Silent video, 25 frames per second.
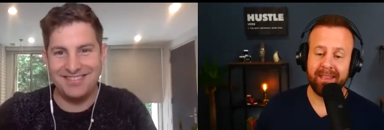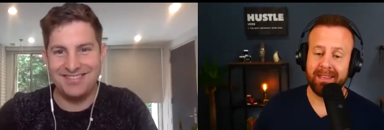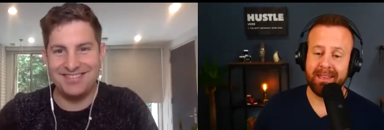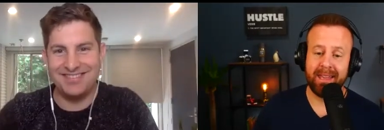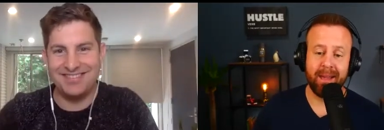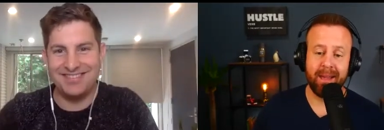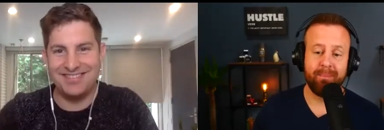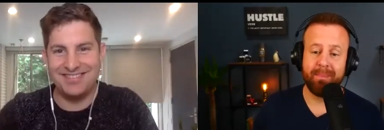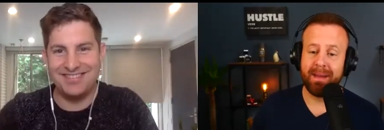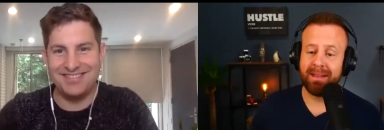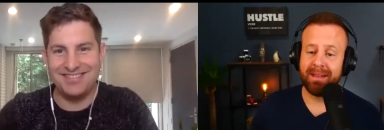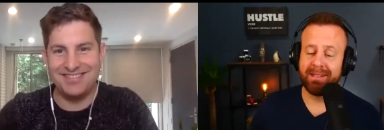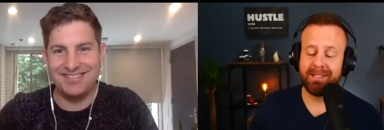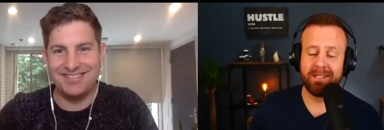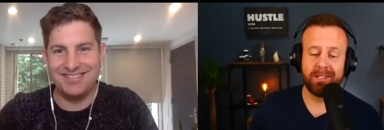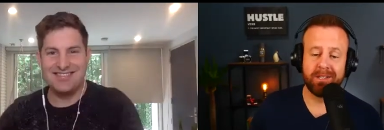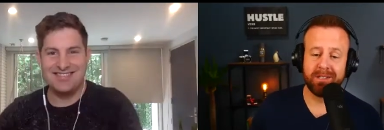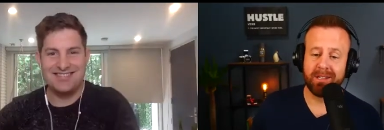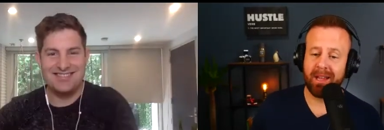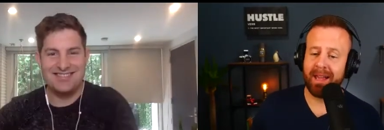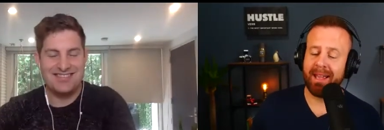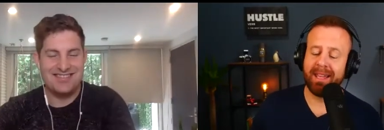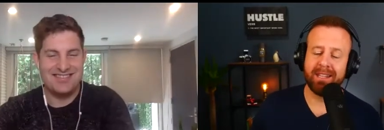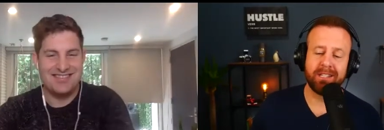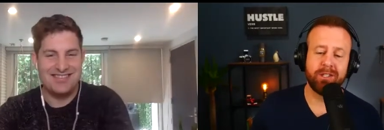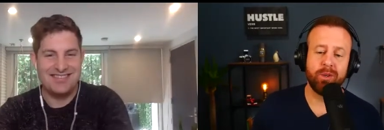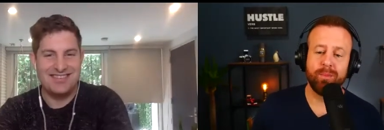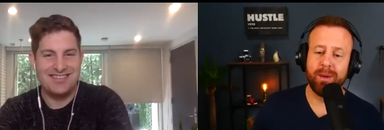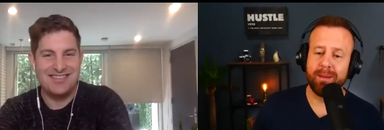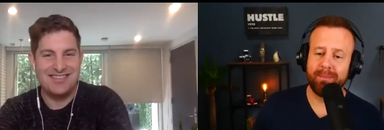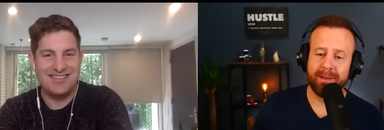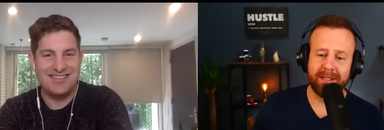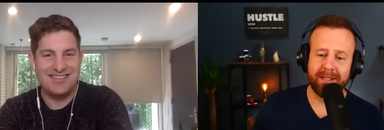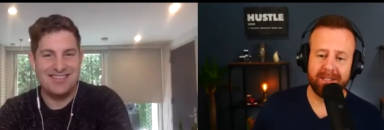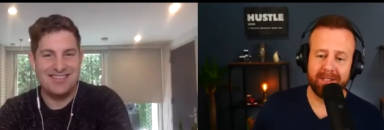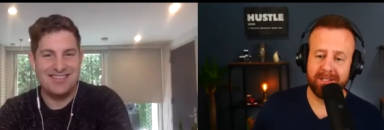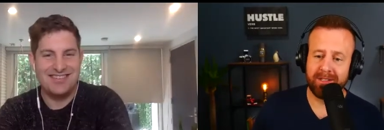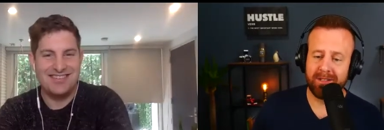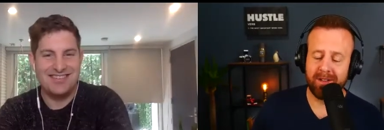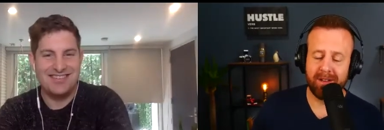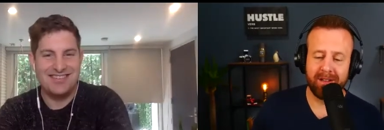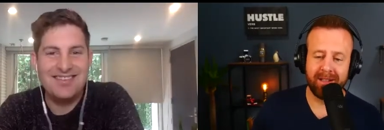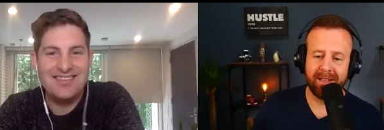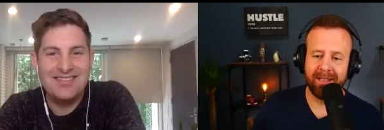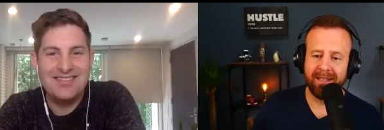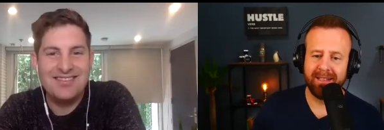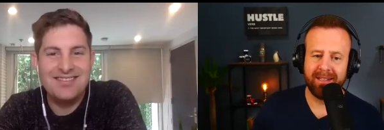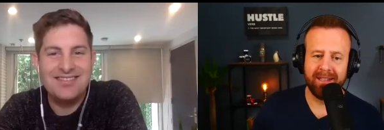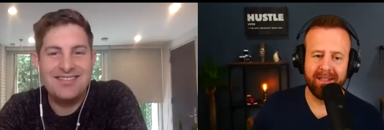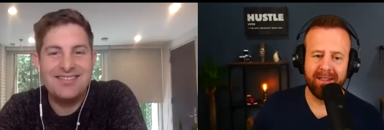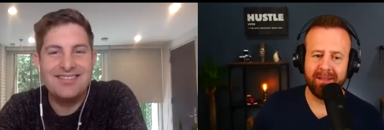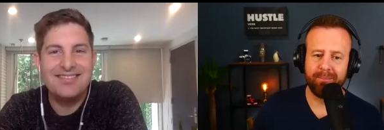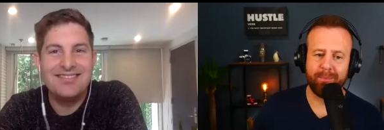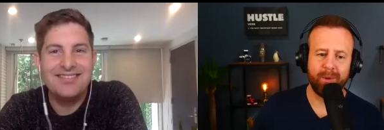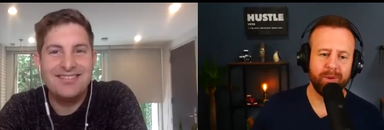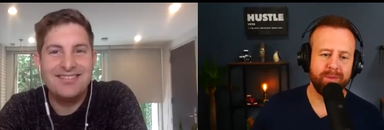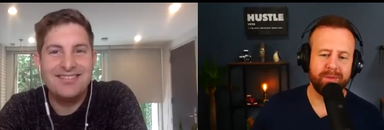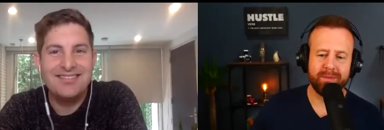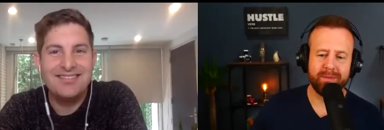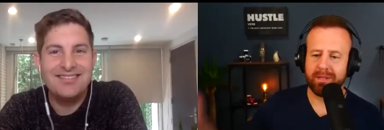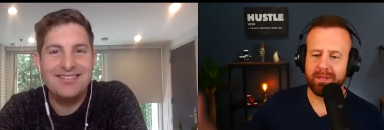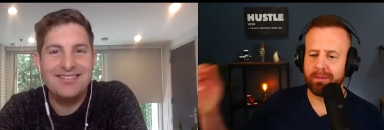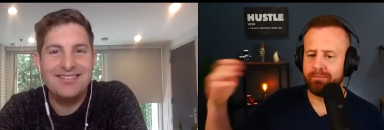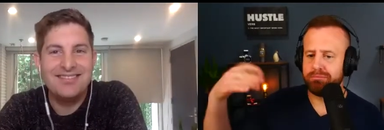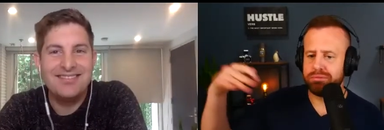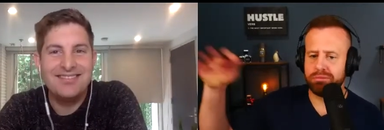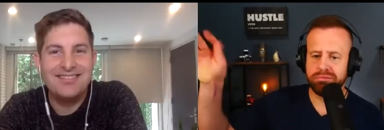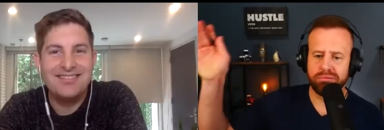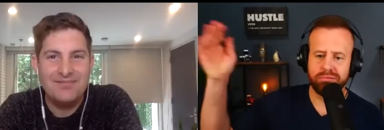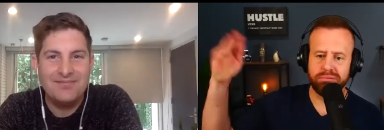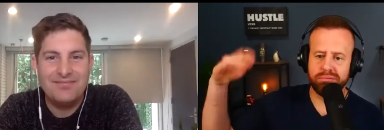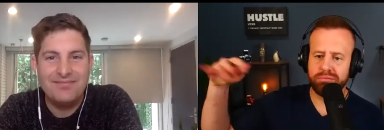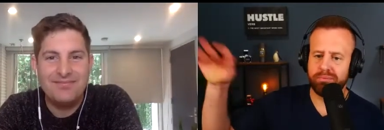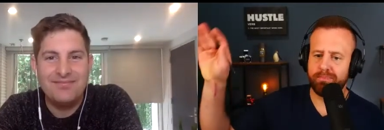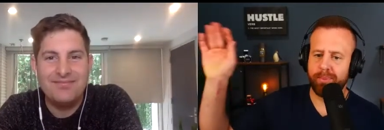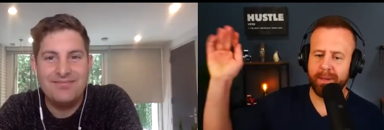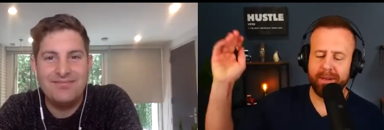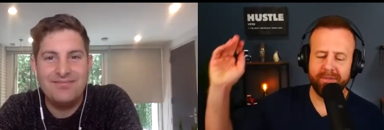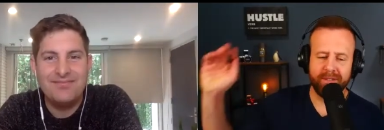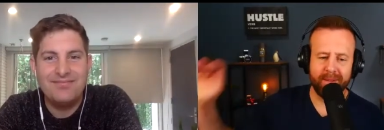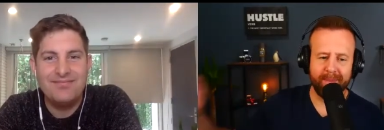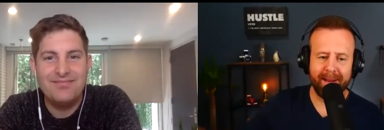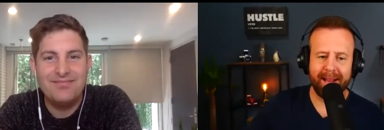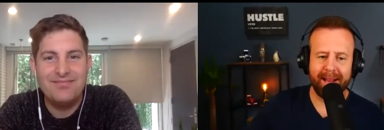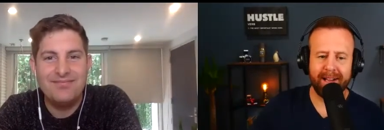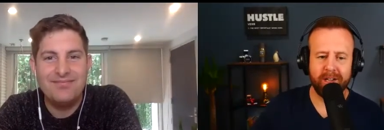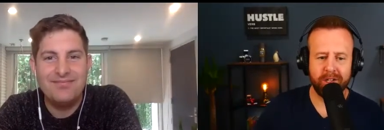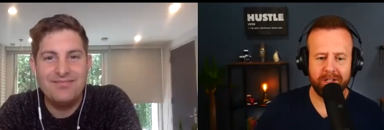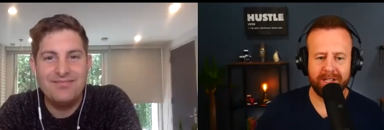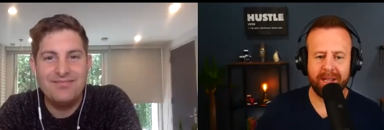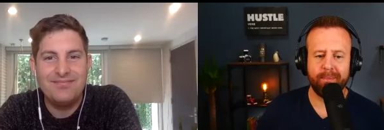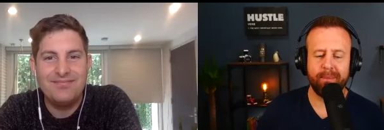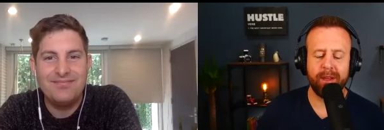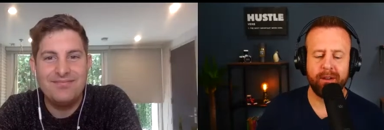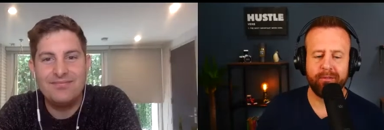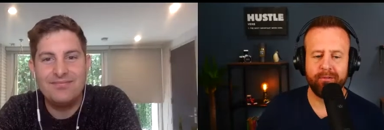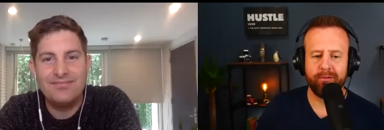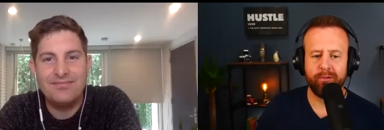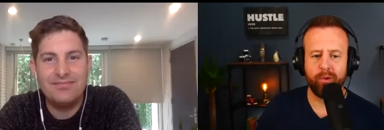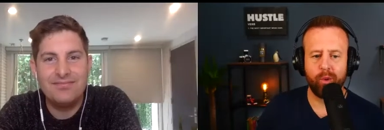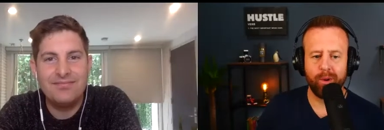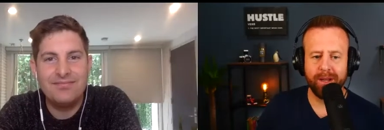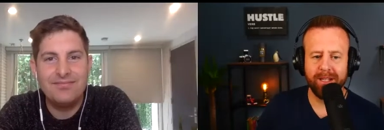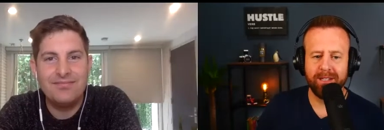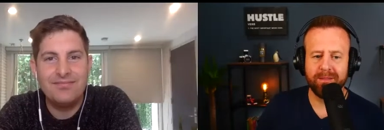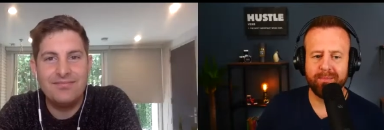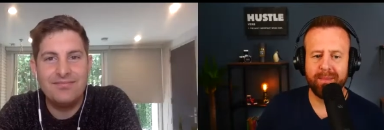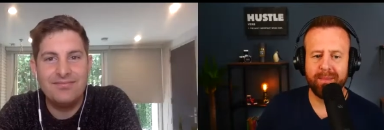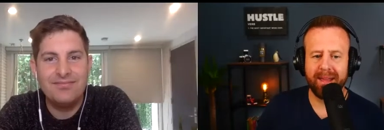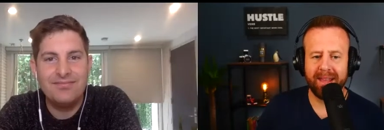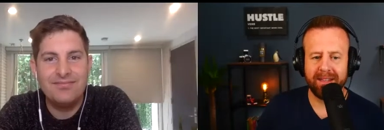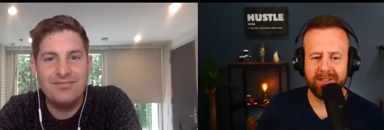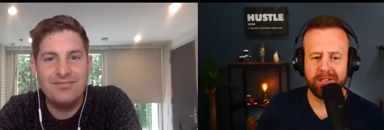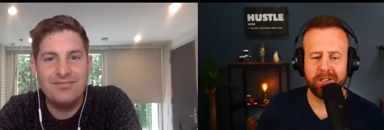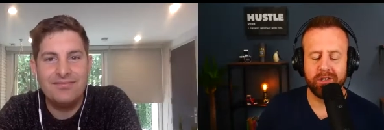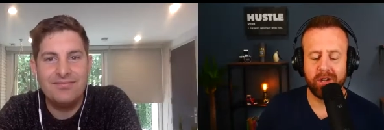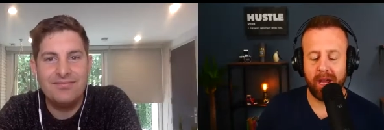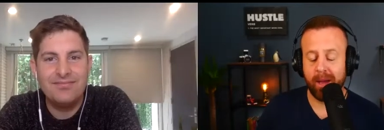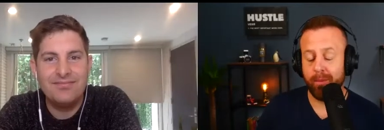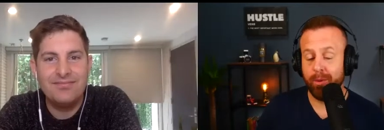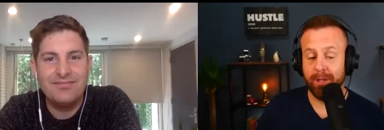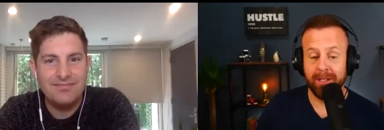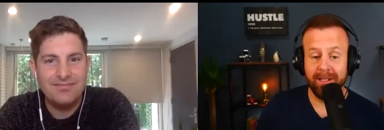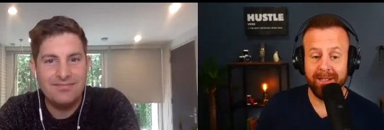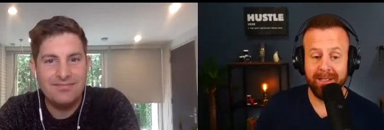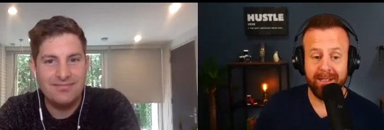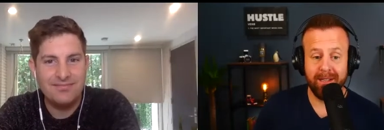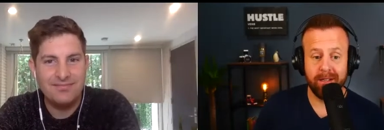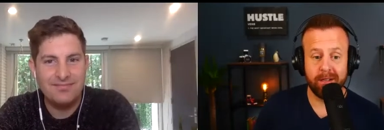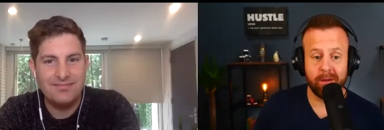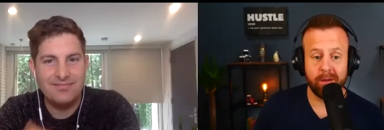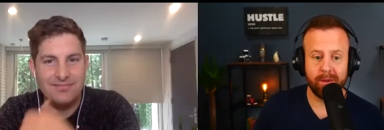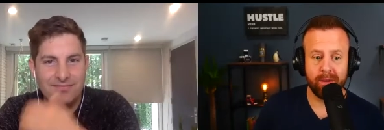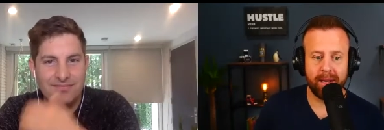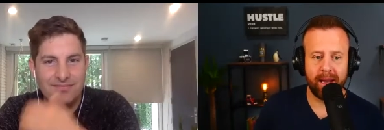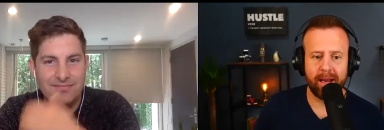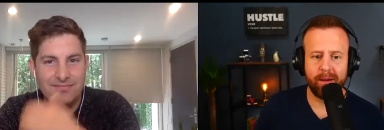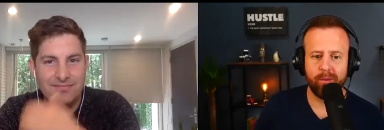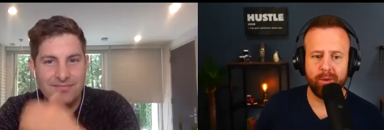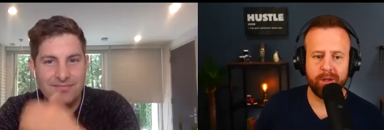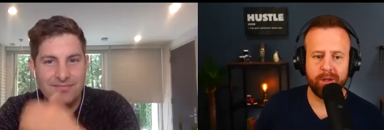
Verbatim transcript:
Speaker 1: get messages. I get so many messages on LinkedIn that most of like, but if somebody actually sent me a voice message, I would listen to it and it would